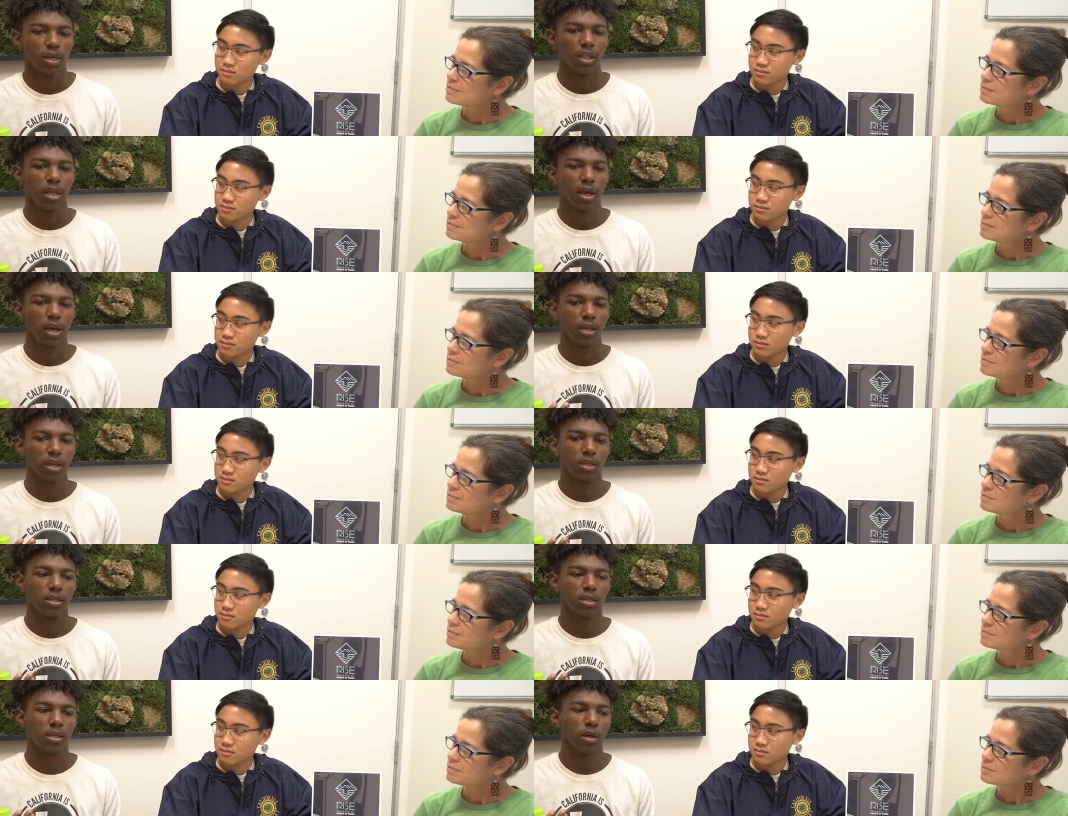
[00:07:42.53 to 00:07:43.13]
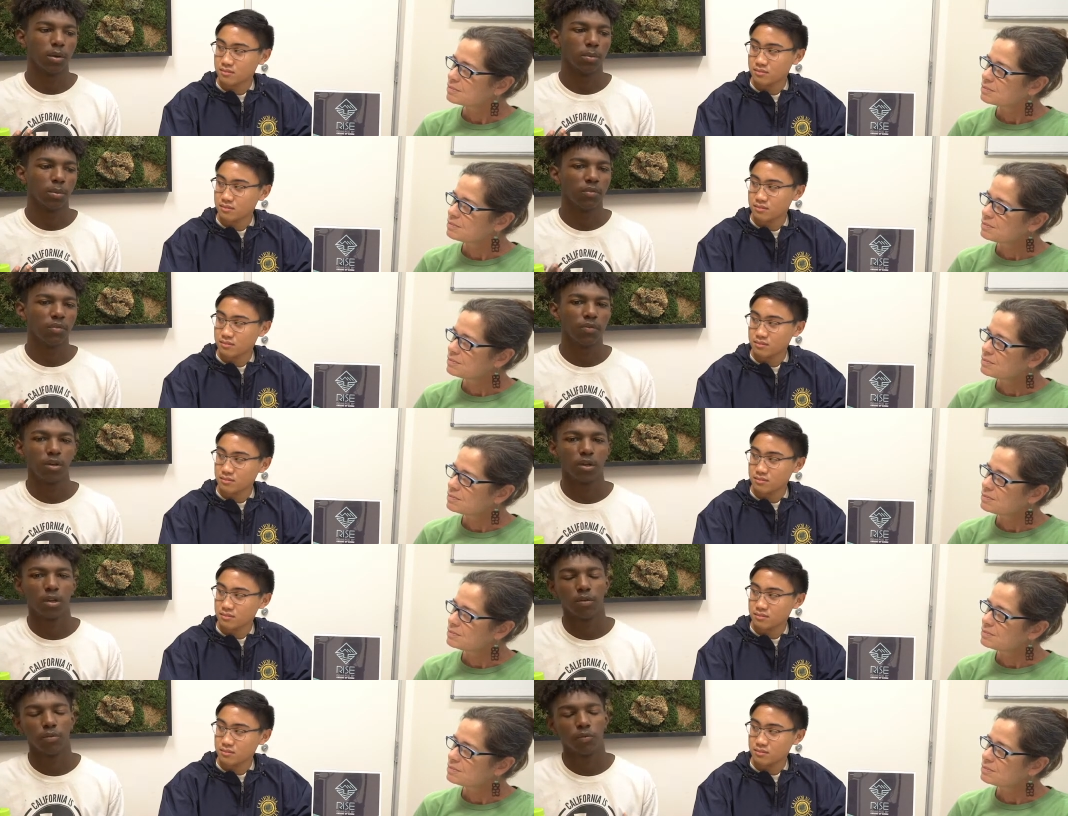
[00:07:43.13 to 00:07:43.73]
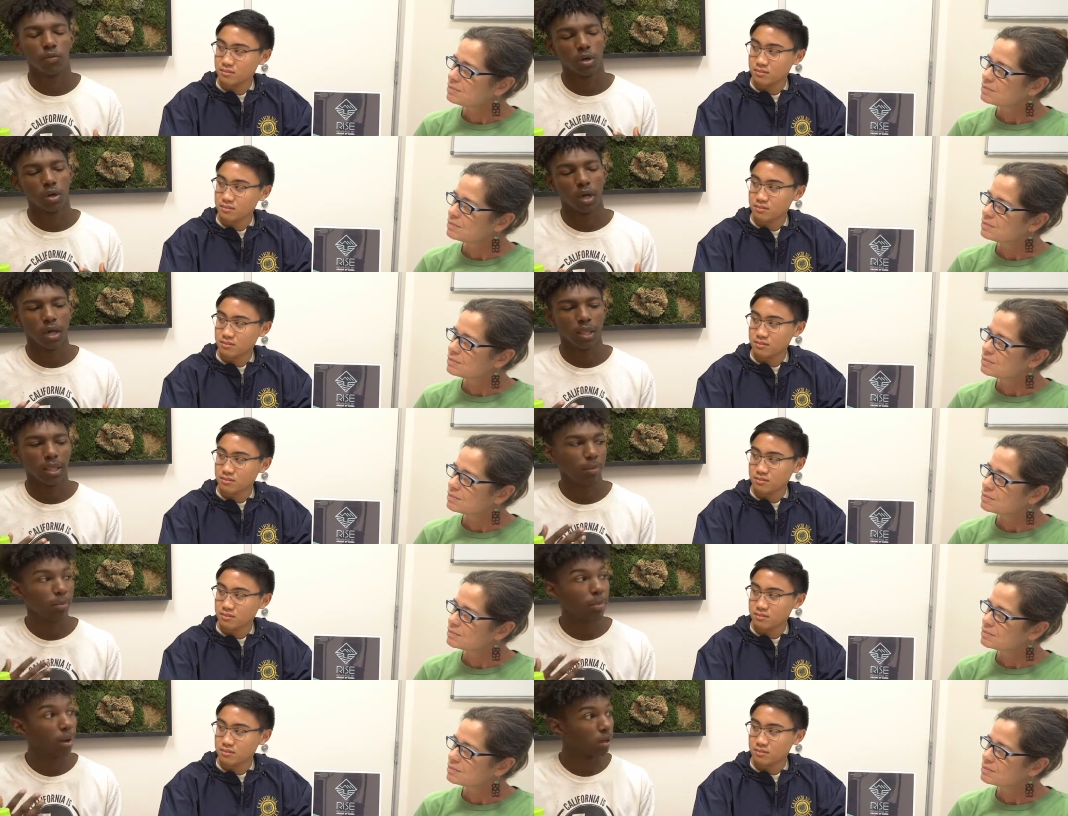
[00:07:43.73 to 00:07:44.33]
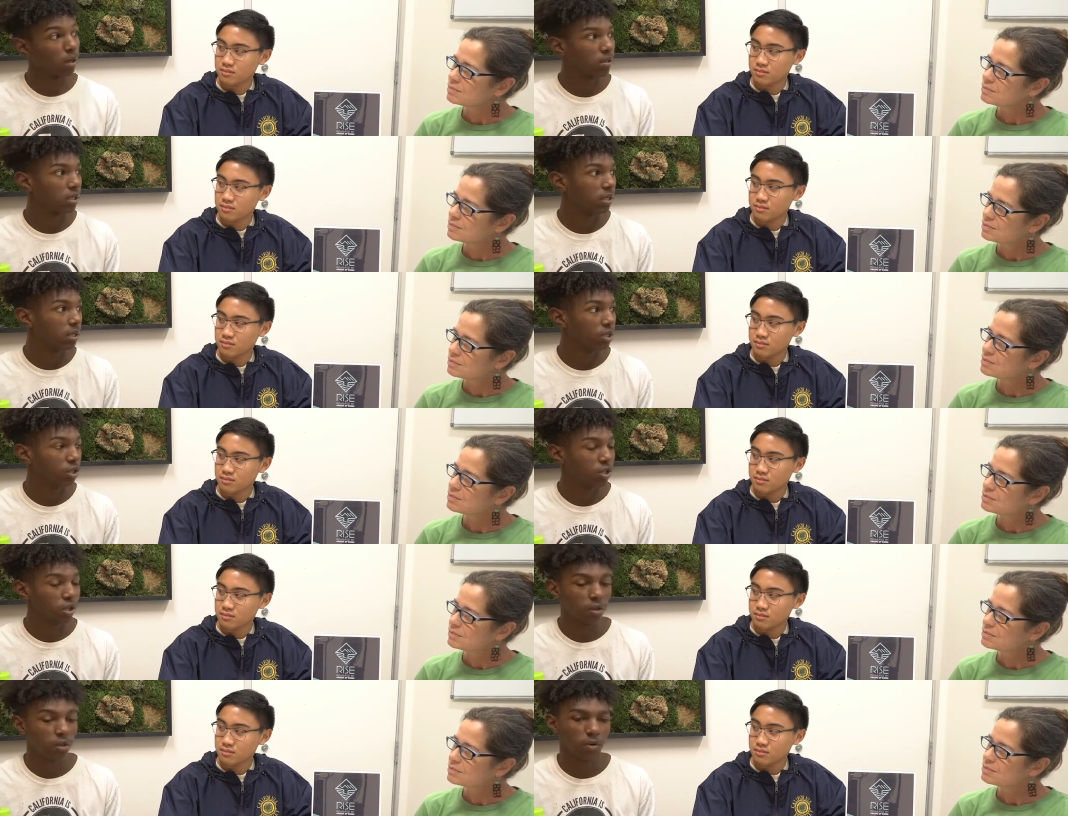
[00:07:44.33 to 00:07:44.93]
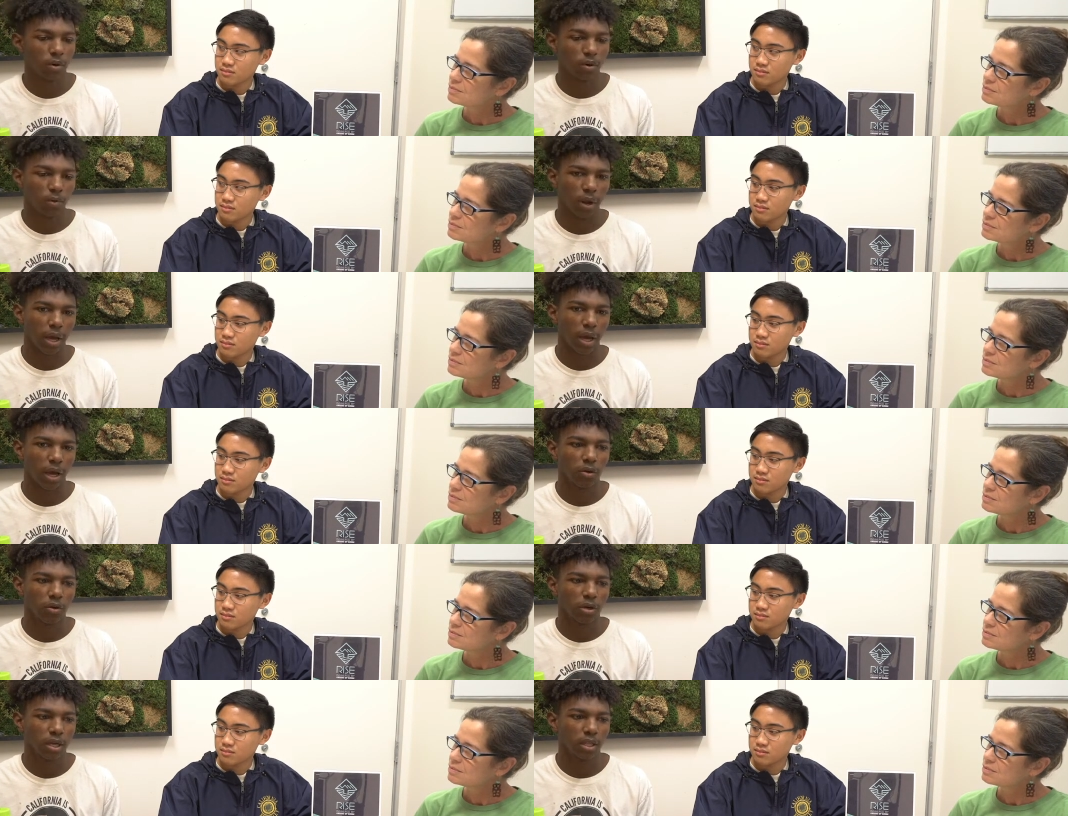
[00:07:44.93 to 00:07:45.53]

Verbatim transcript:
Speaker 1: that um, even if we're not like bossing each other around,